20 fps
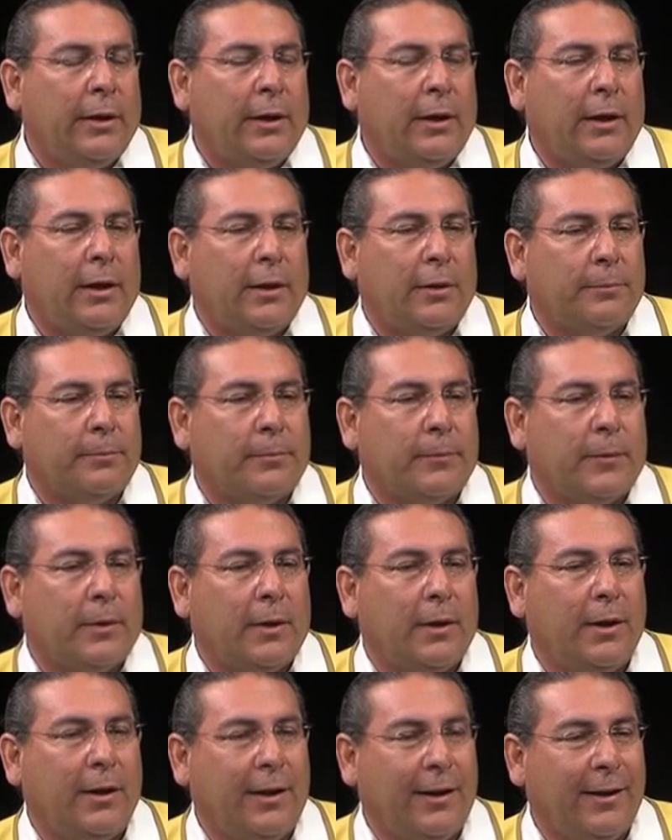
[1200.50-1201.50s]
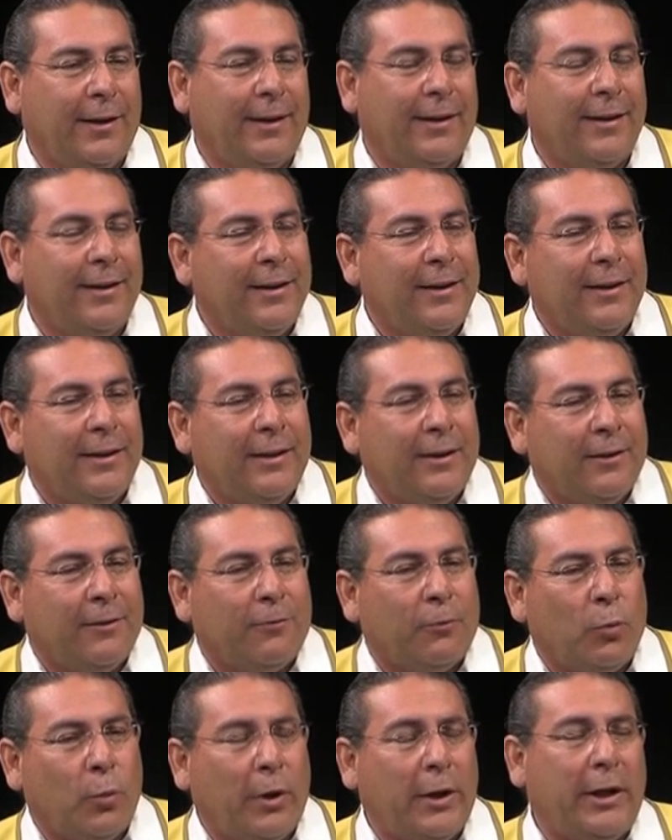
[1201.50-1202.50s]
um,
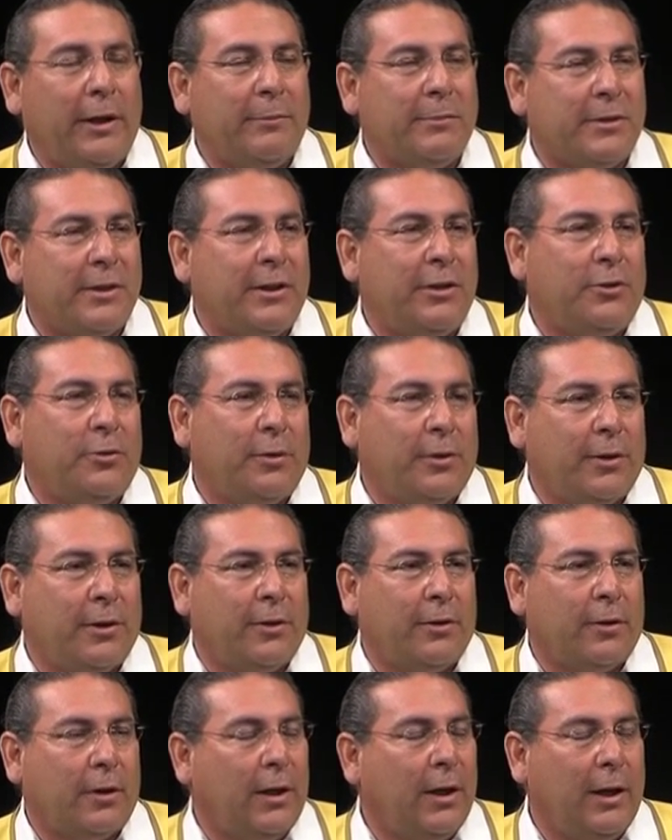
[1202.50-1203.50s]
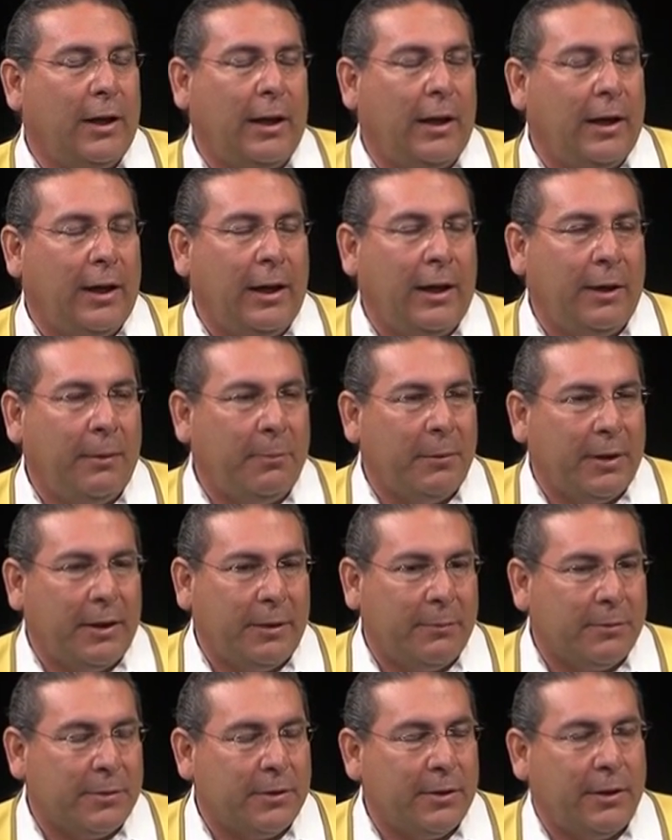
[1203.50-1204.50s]
one M C to another, I, I, I'm an
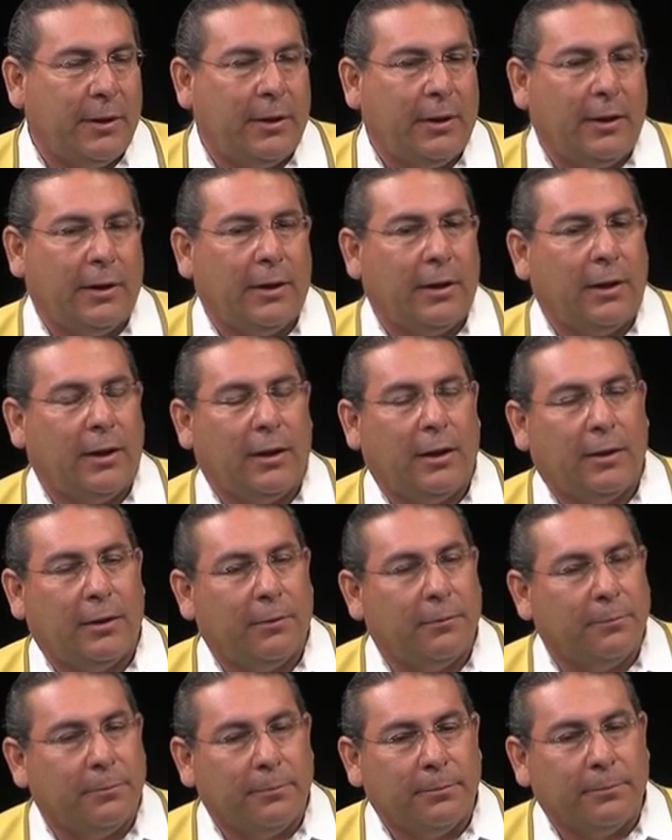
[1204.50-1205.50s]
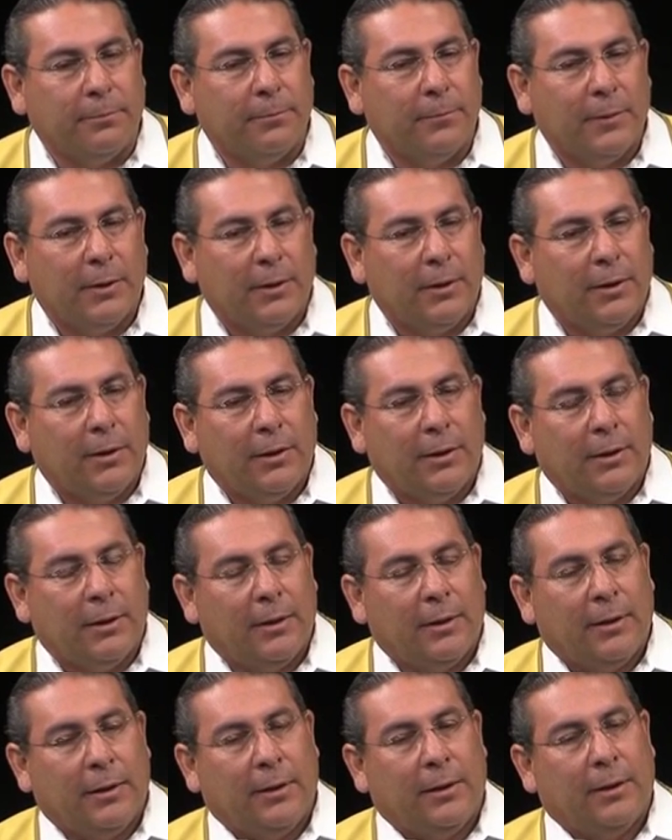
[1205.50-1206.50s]
M C, um,
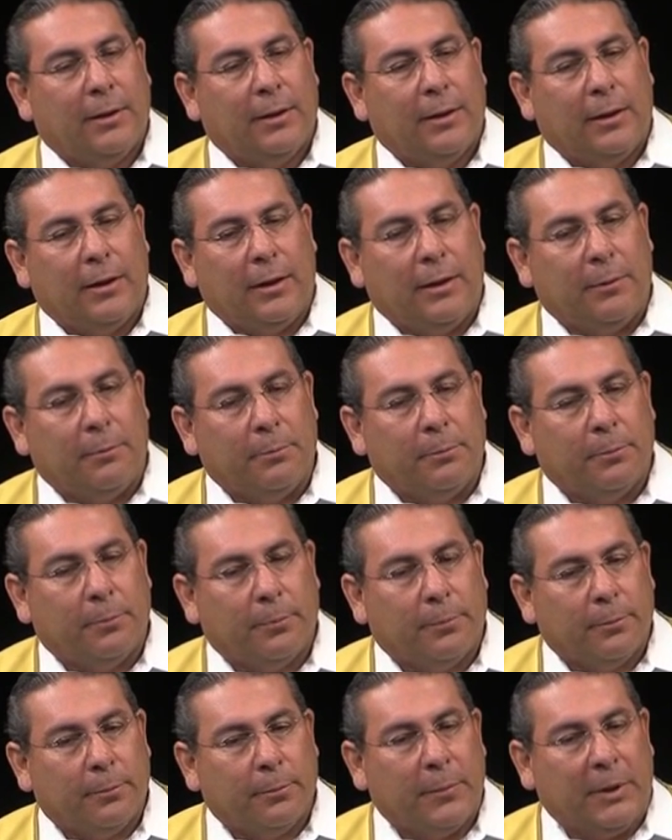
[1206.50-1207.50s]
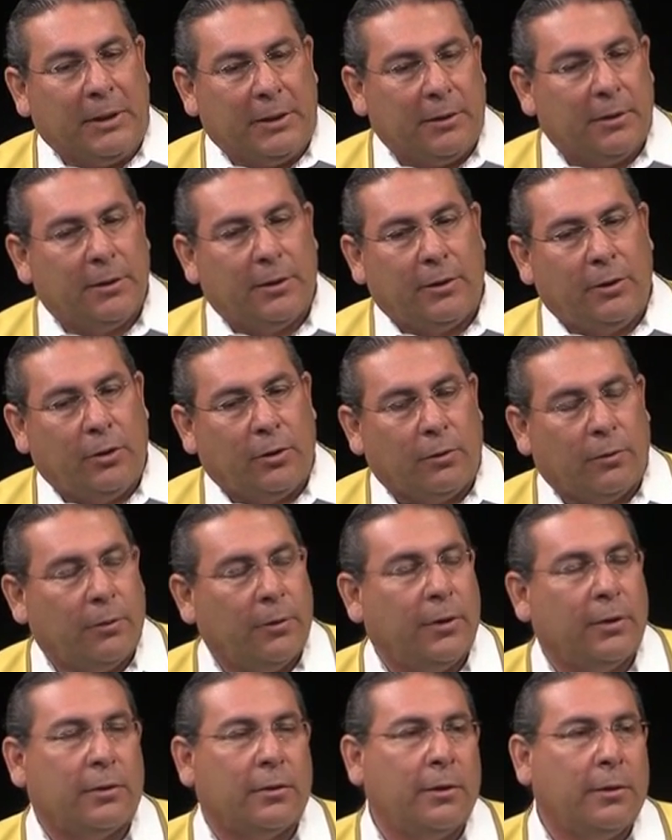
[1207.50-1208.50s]
um, but, uh, you know,
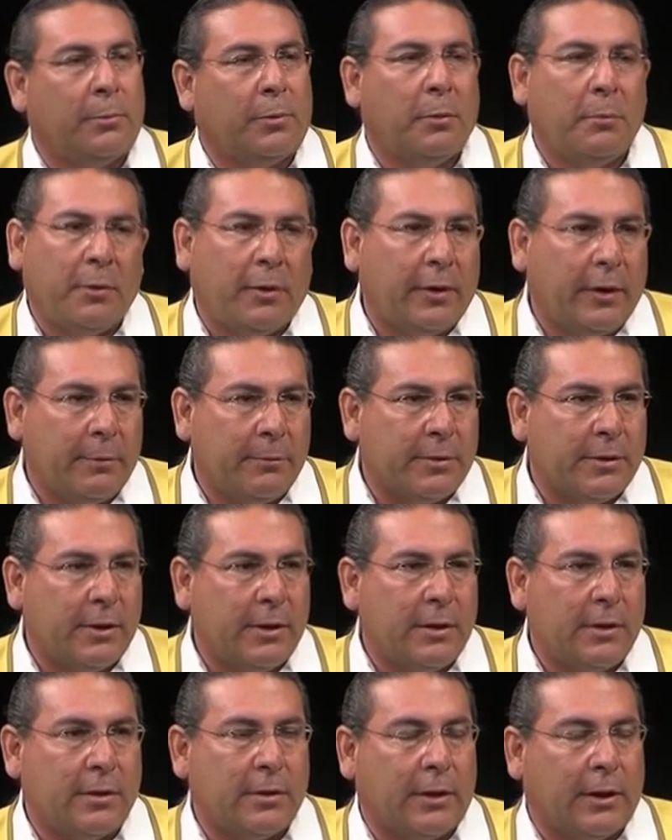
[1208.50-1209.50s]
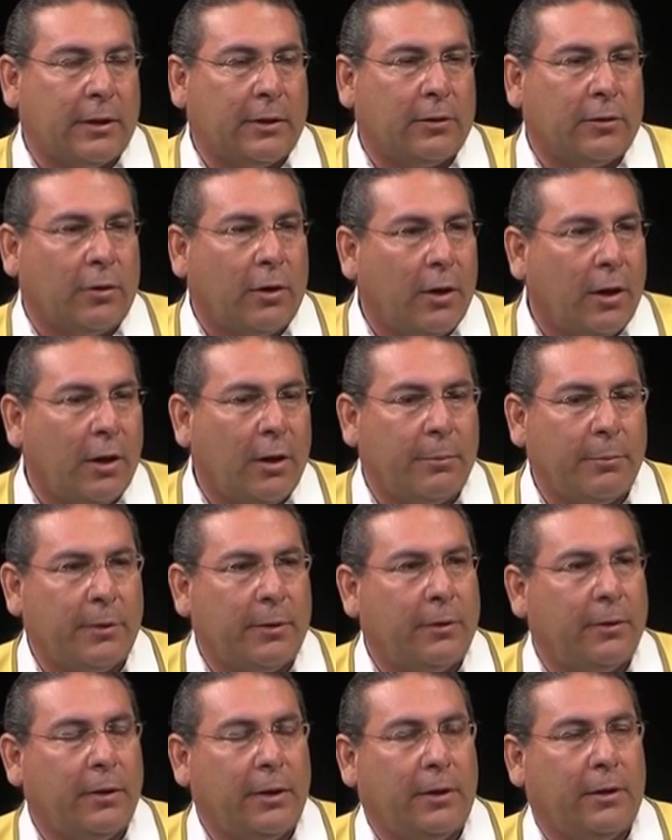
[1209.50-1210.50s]
the, the premier M Cs like Tom
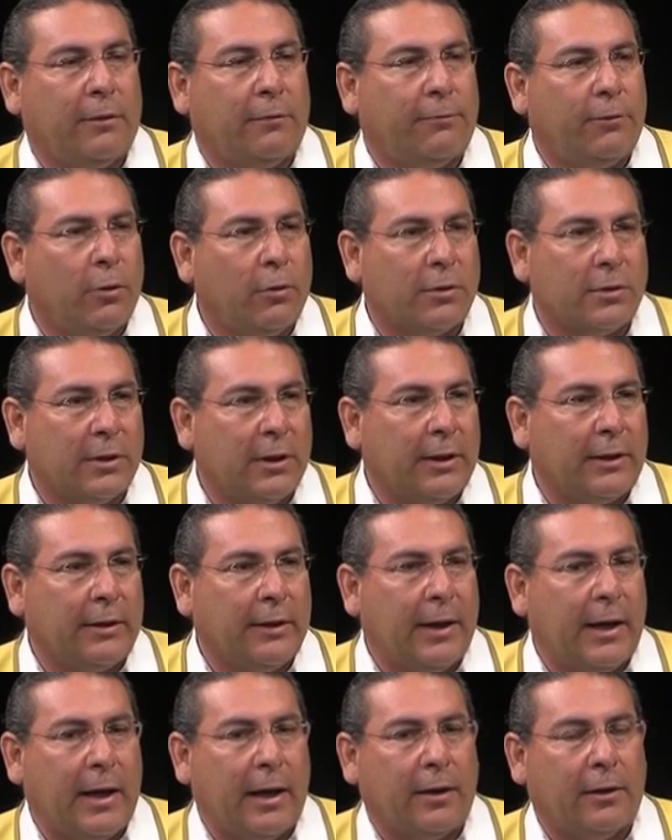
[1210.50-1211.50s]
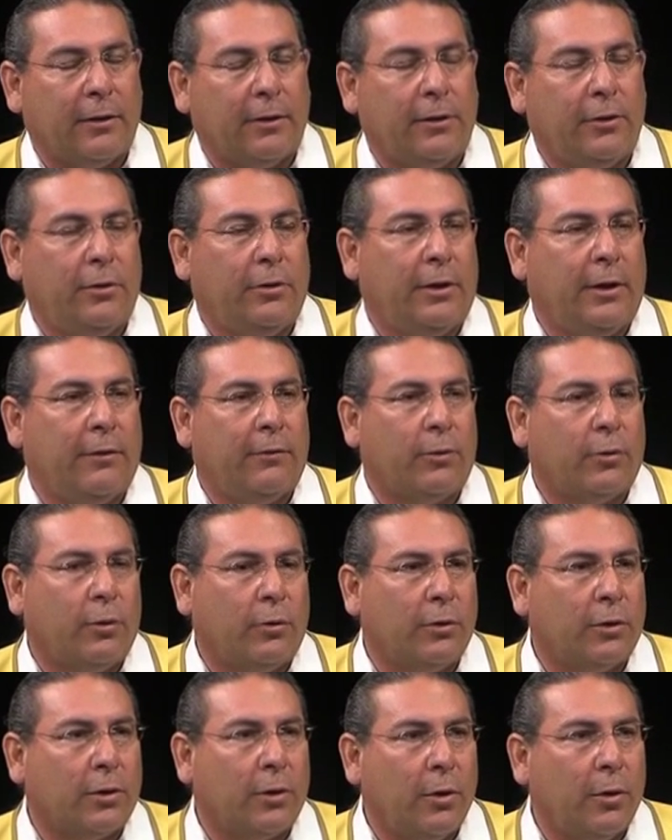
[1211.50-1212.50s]
and, and the folks like that, and you have
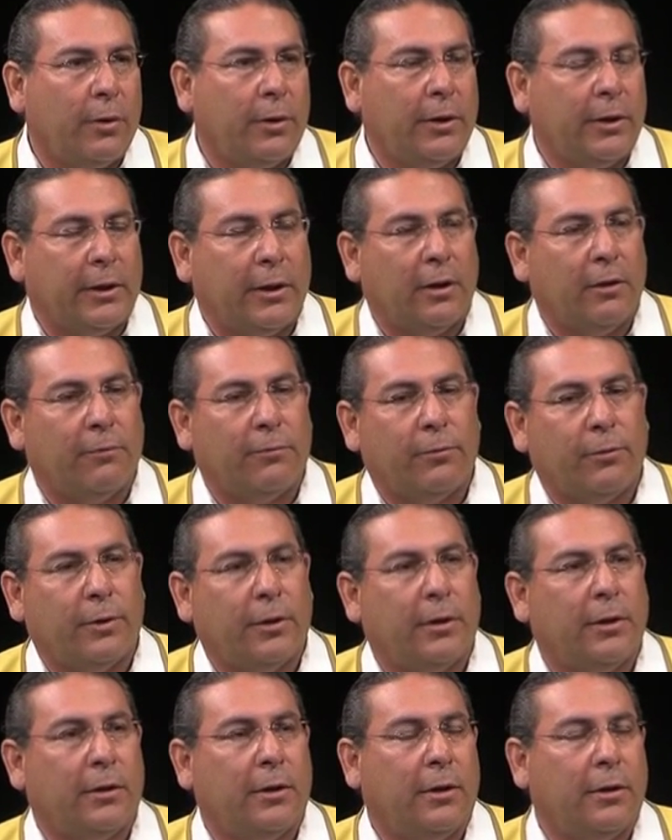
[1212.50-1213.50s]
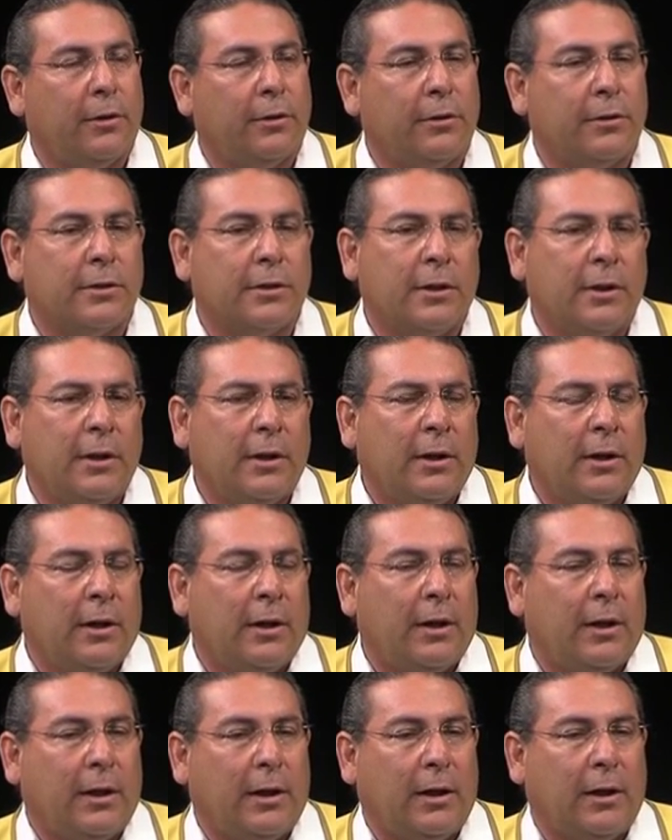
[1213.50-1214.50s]
Earl Nakoni in California and others,
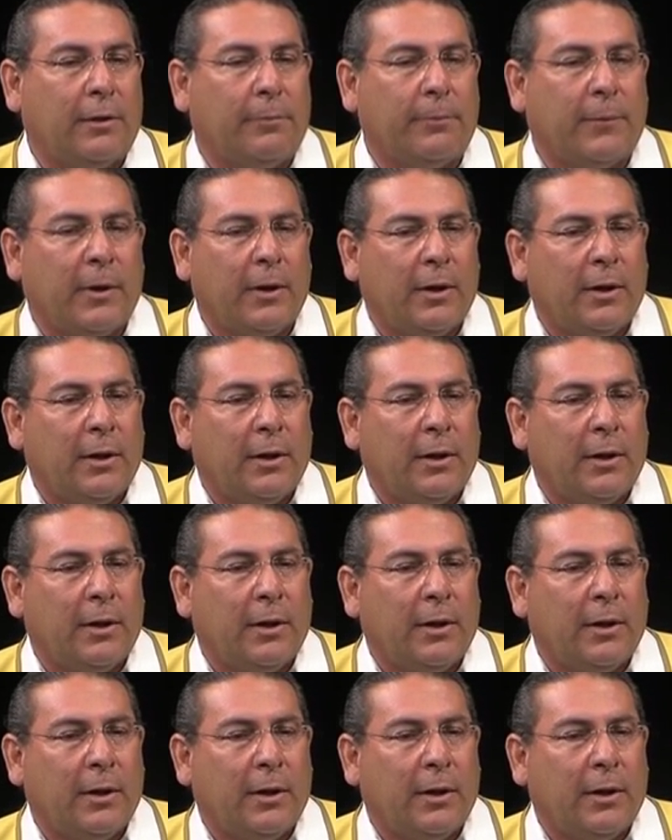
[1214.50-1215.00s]
um,